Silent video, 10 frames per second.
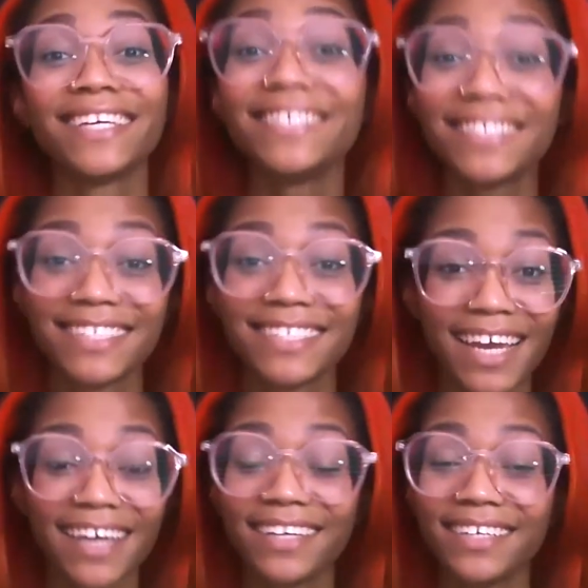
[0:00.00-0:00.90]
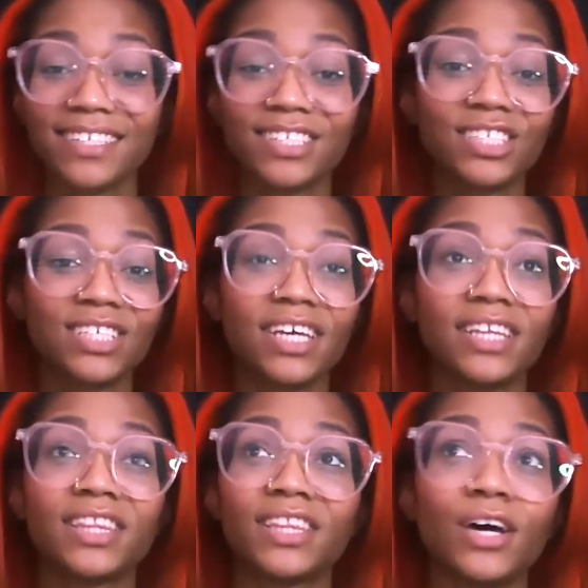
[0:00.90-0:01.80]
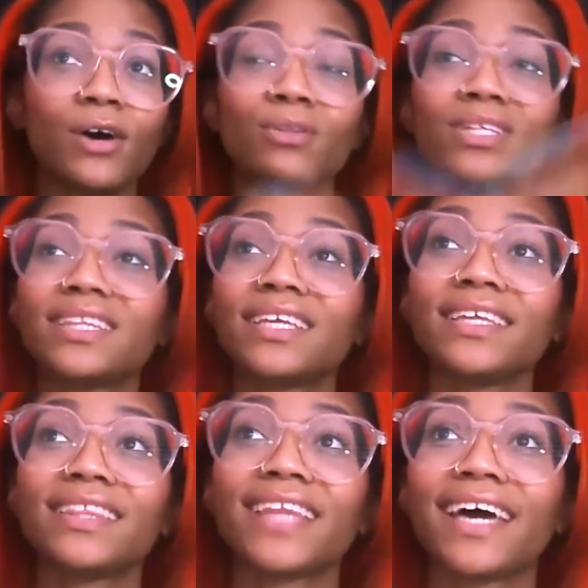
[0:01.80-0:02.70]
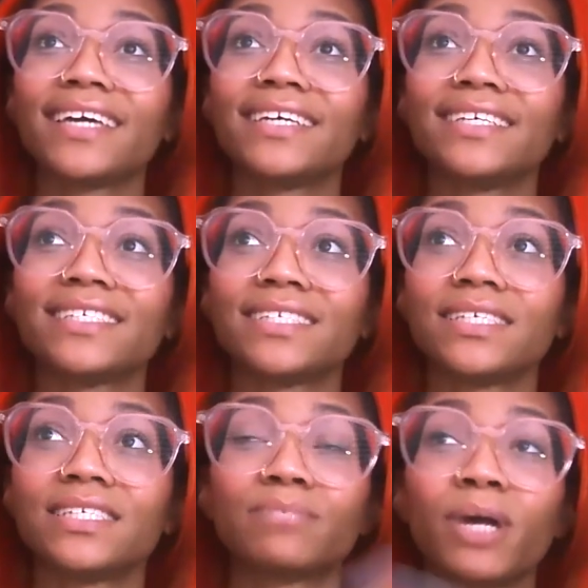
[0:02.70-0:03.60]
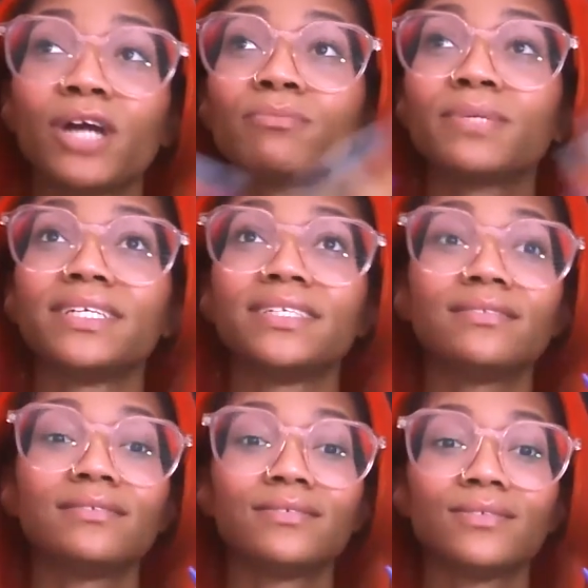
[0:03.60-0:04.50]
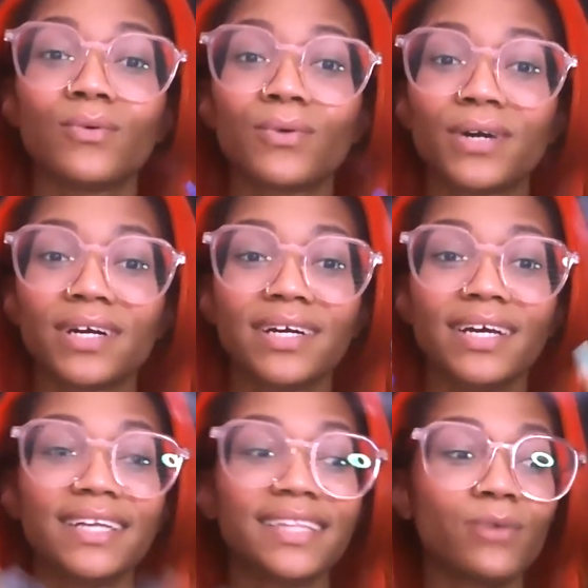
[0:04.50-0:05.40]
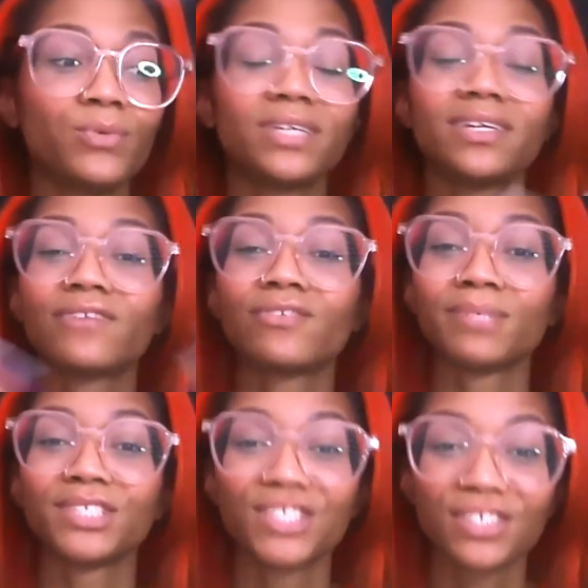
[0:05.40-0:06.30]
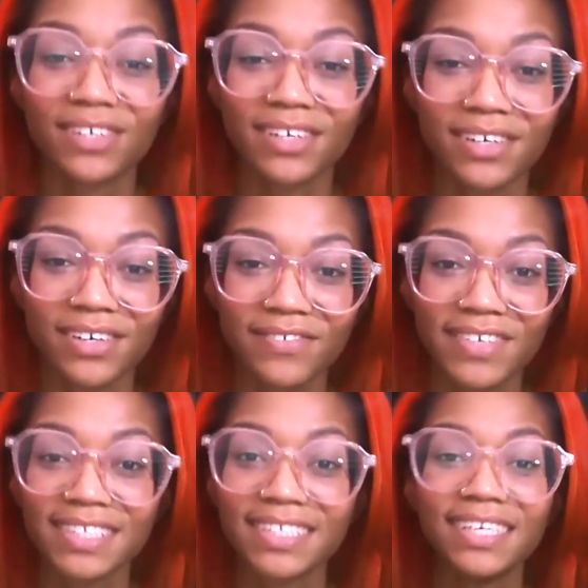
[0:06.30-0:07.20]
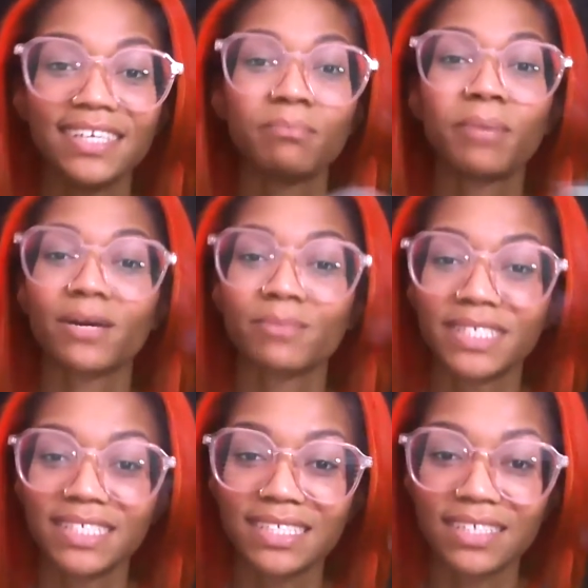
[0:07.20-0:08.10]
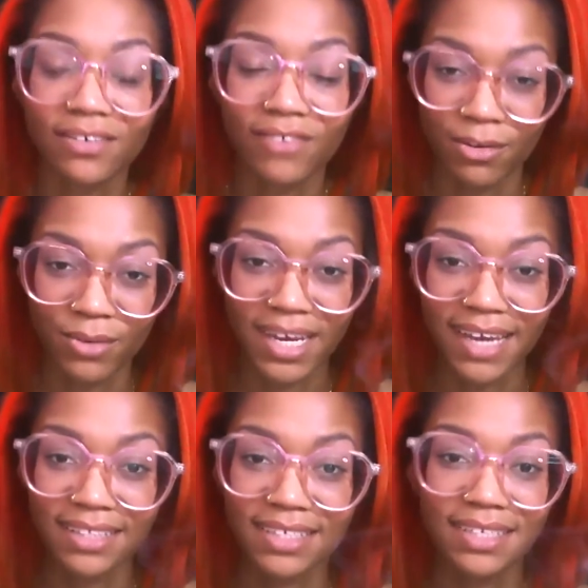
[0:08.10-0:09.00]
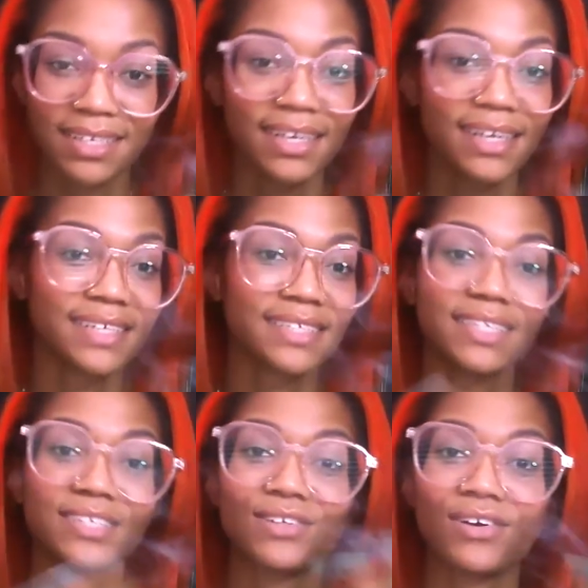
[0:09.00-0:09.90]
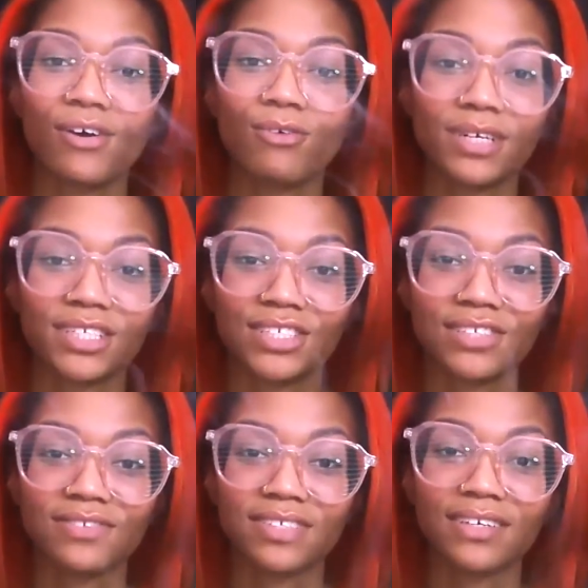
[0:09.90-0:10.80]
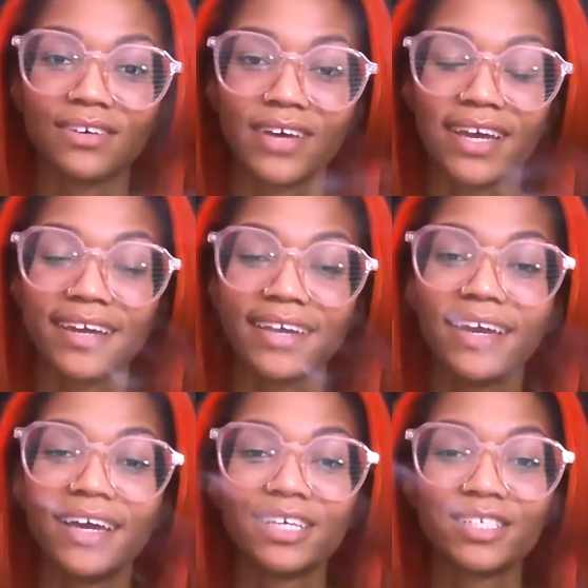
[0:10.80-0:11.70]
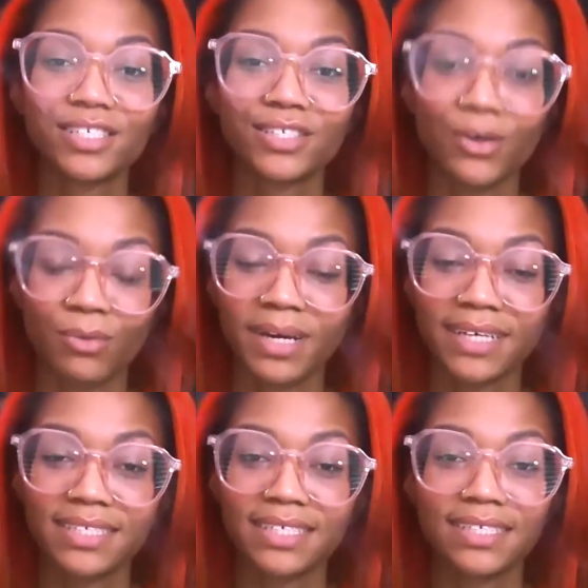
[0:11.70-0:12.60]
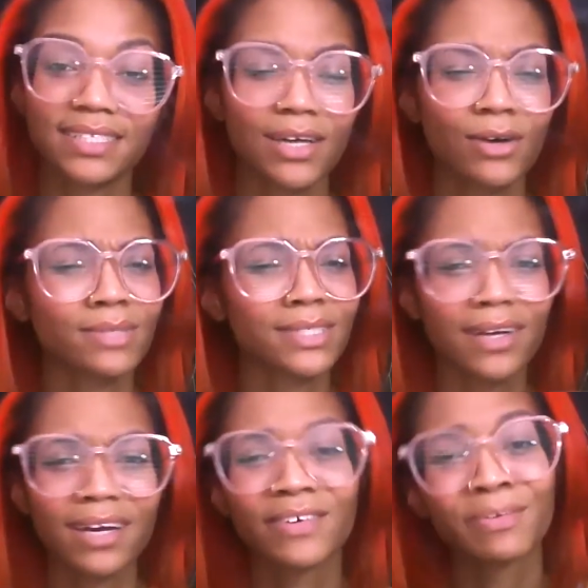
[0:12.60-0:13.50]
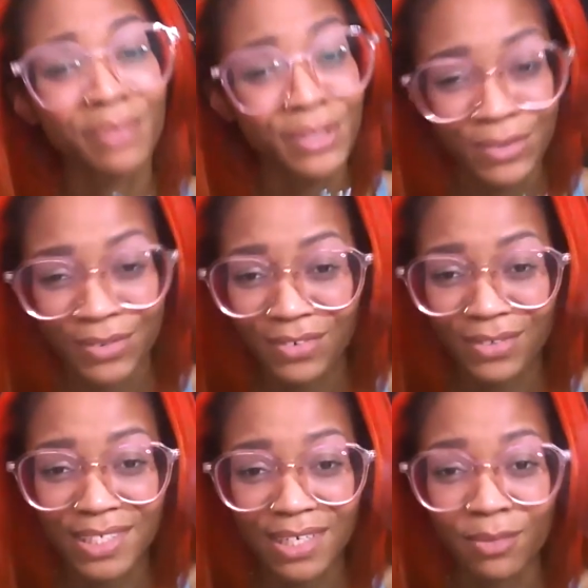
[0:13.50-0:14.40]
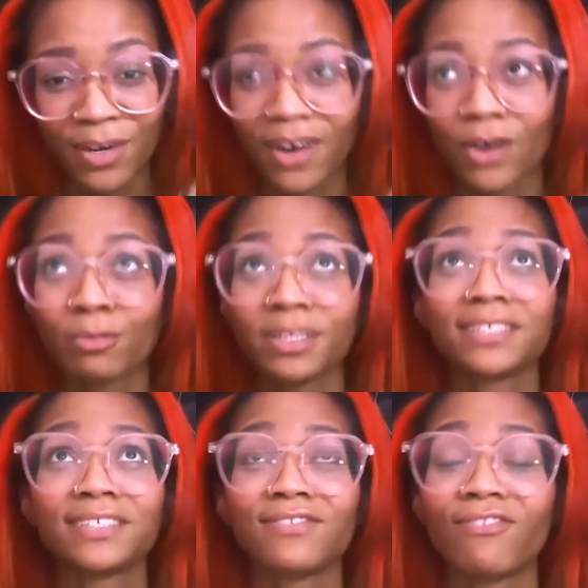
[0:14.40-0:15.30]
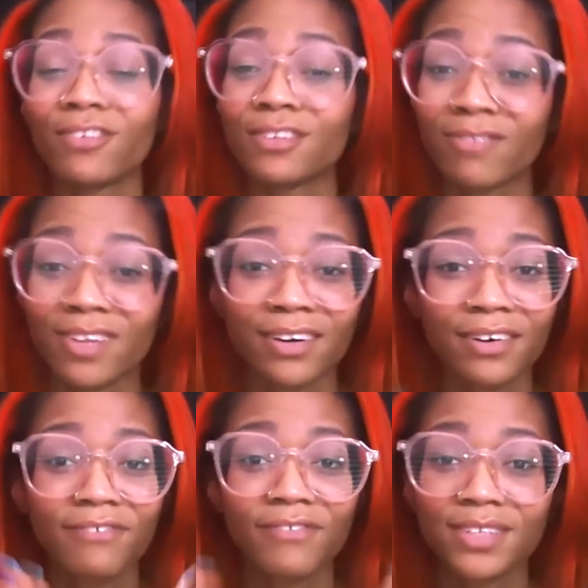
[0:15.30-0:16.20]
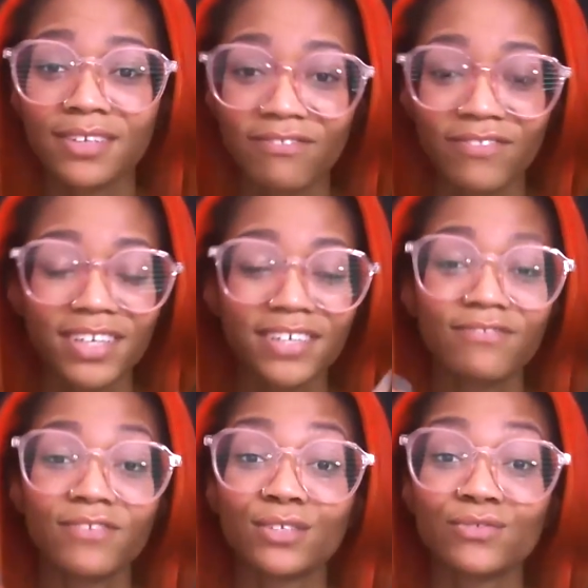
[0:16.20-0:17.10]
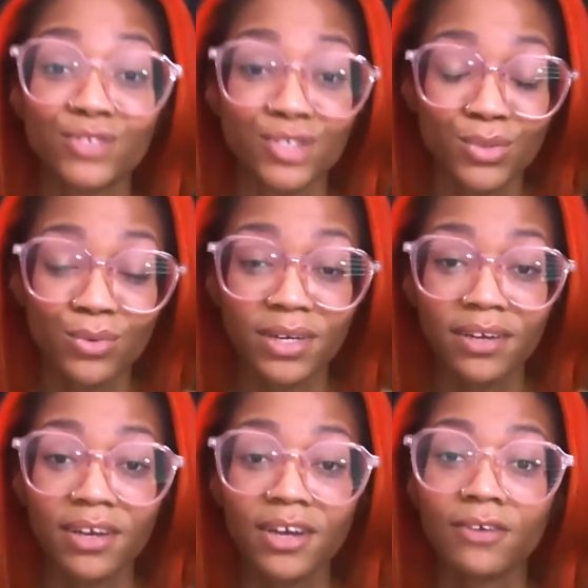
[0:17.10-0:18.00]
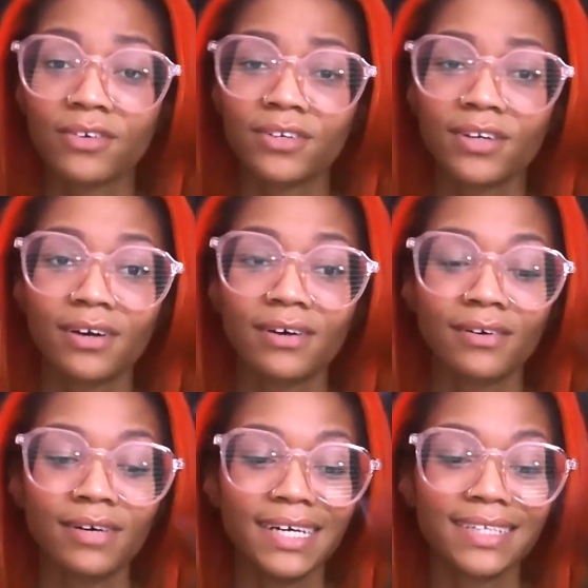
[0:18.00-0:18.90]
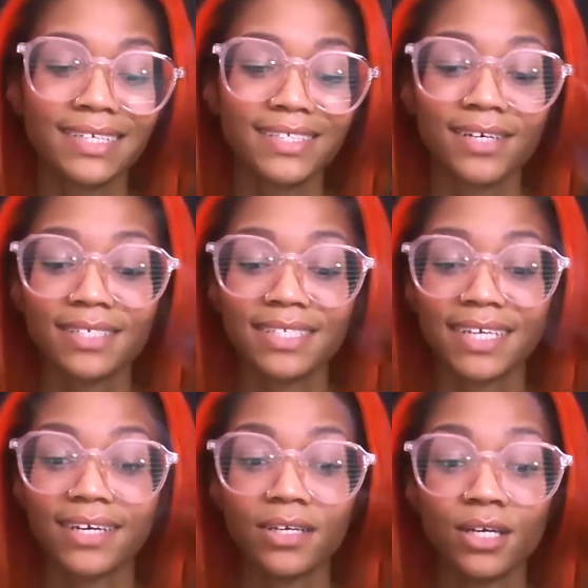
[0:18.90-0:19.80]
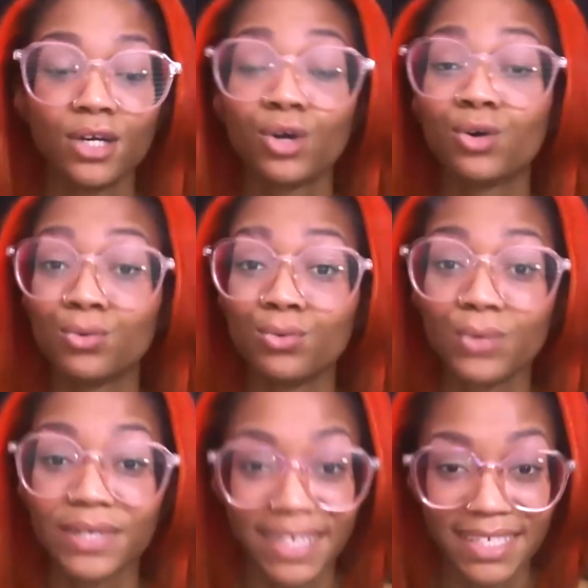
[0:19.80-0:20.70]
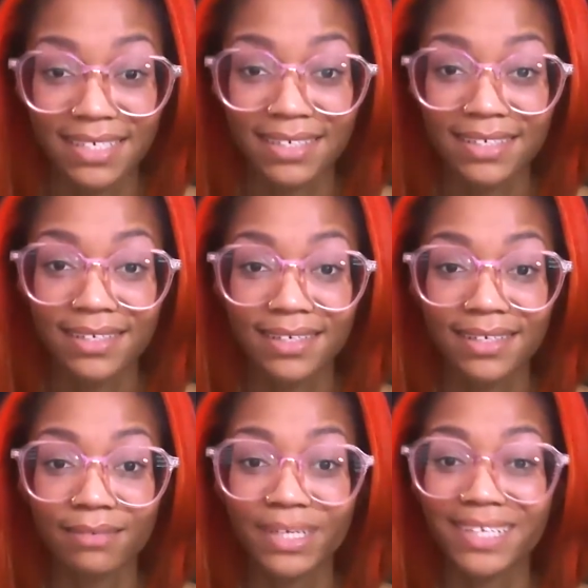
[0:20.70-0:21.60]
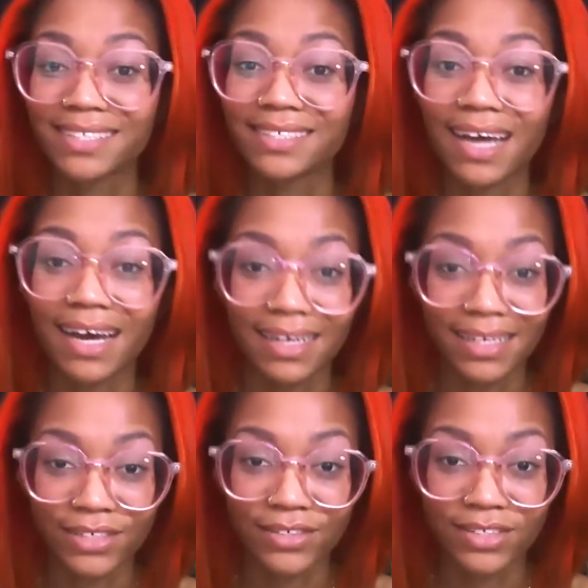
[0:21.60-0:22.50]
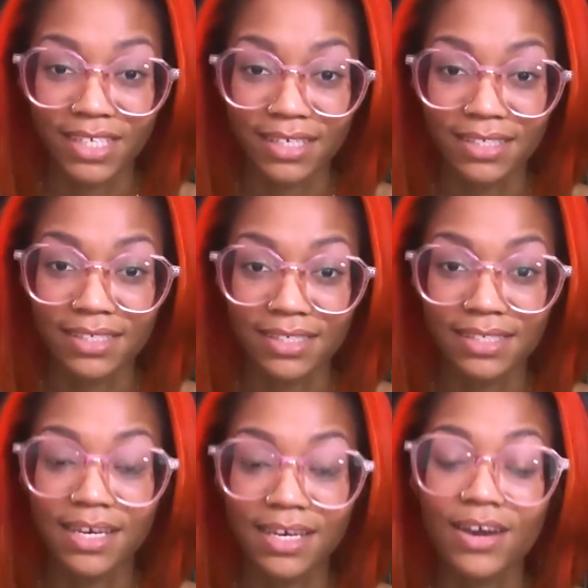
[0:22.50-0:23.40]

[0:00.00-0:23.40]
Things change. The only thing that is is permanent or that we can ever be sure of is the impermanence of our reality because things are always shifting. Okay. So, Pisces, I hope that y'all have a beautiful summer. I hope it is full of love, full of fun, full of joy for y'all, that y'all stay cool in that sun because it's hot here in Texas.